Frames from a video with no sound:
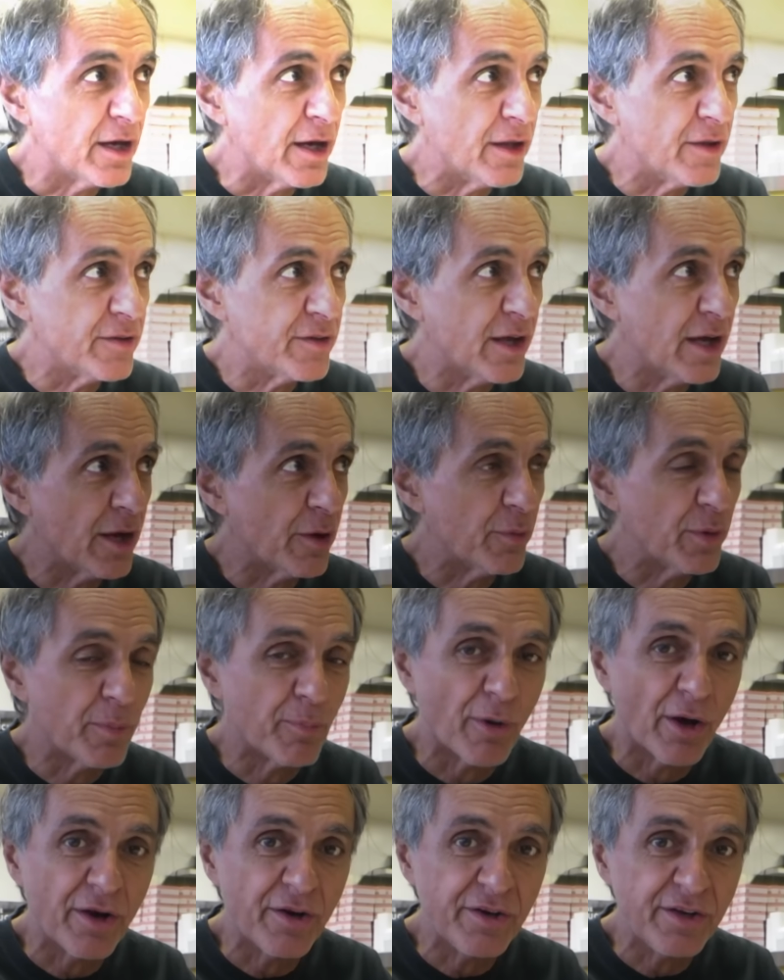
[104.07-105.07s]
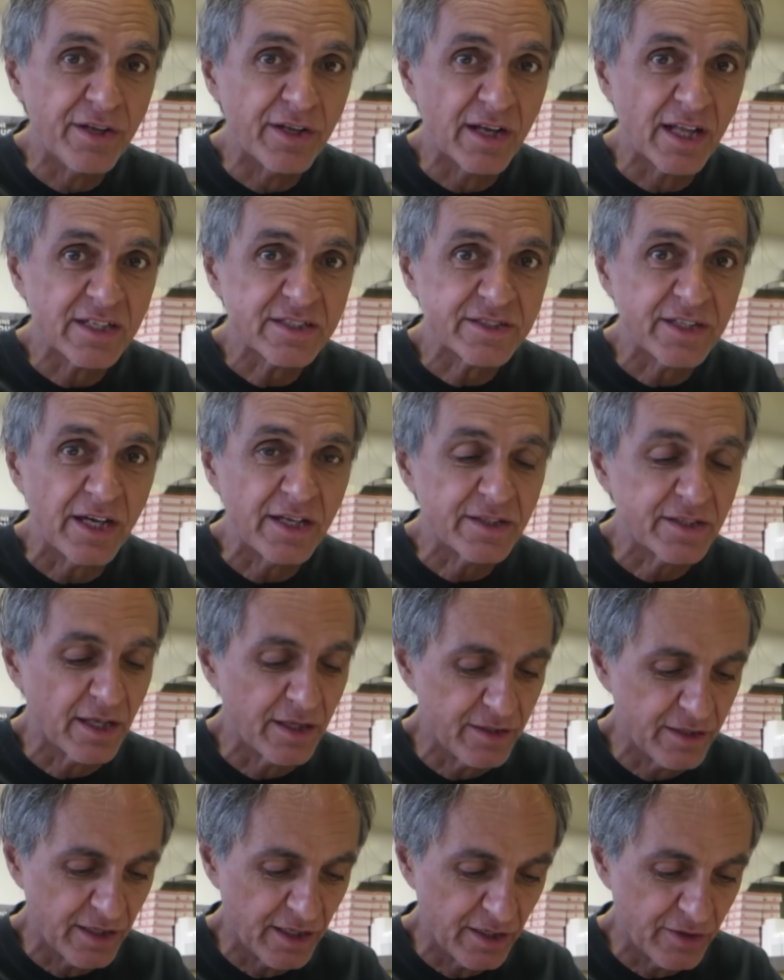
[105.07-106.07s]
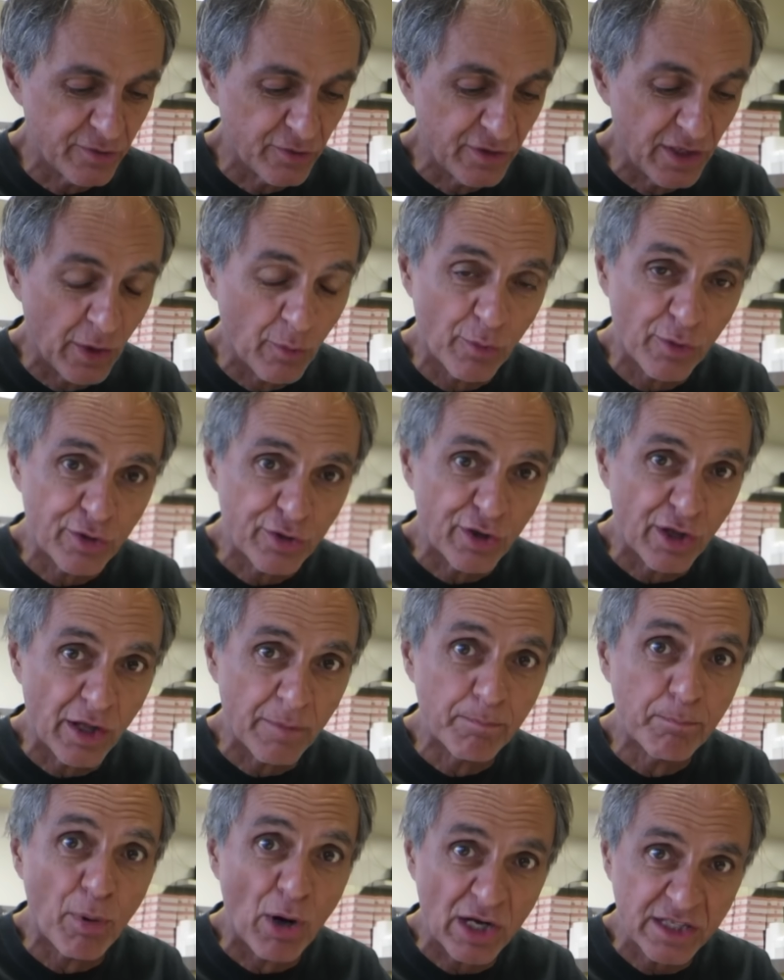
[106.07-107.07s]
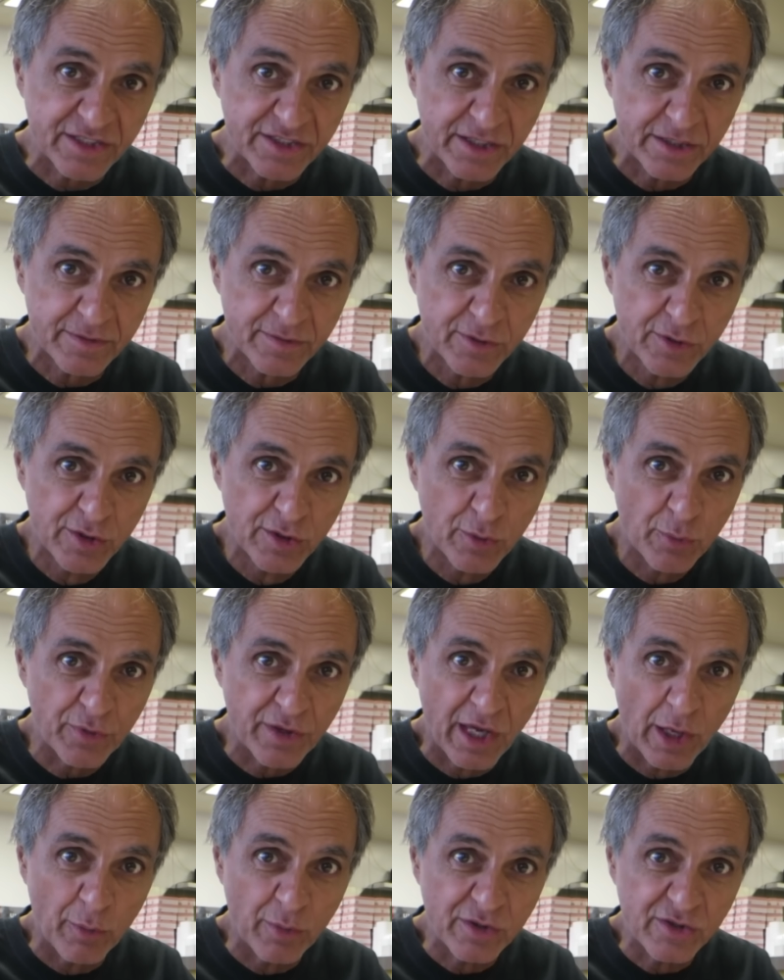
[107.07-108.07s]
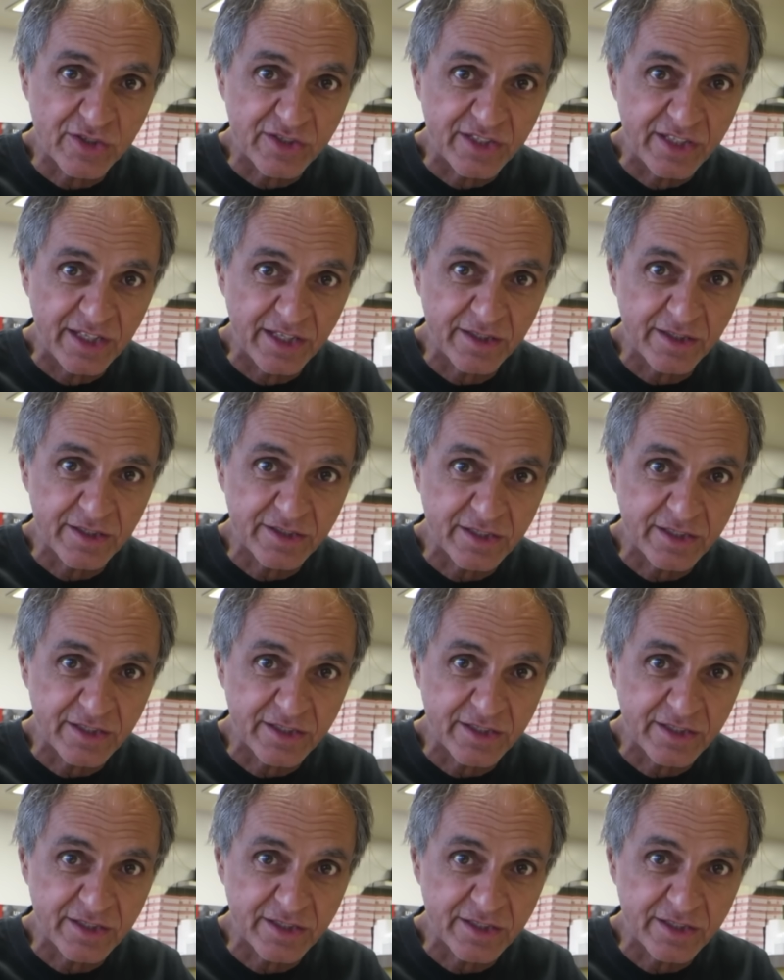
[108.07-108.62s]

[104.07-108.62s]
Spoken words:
And we brought it in last night, and today we're going to unbox it. Can't wait to see it.